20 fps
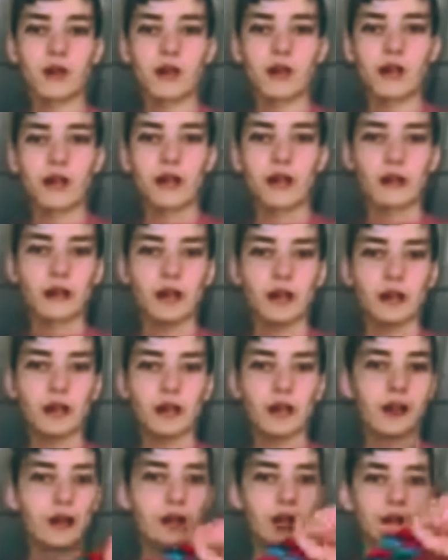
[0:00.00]
hand
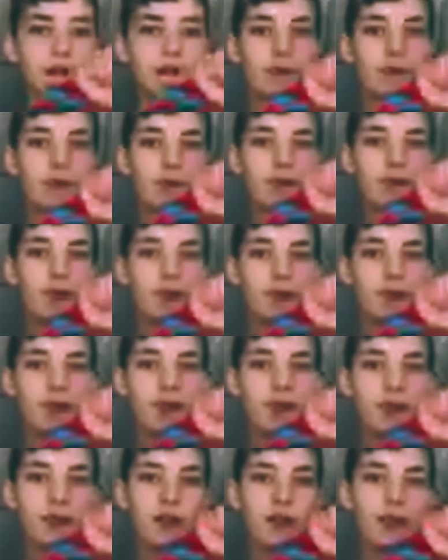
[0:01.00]
here and one
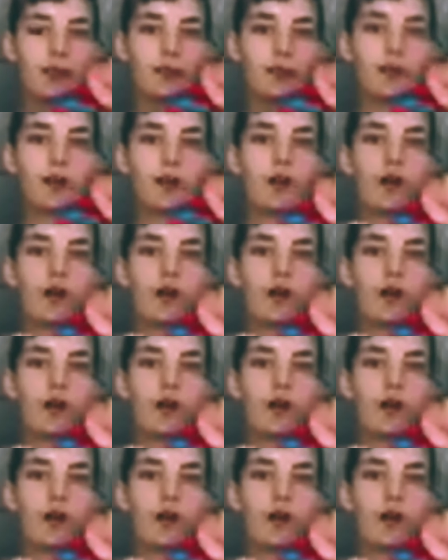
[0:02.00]
hand here,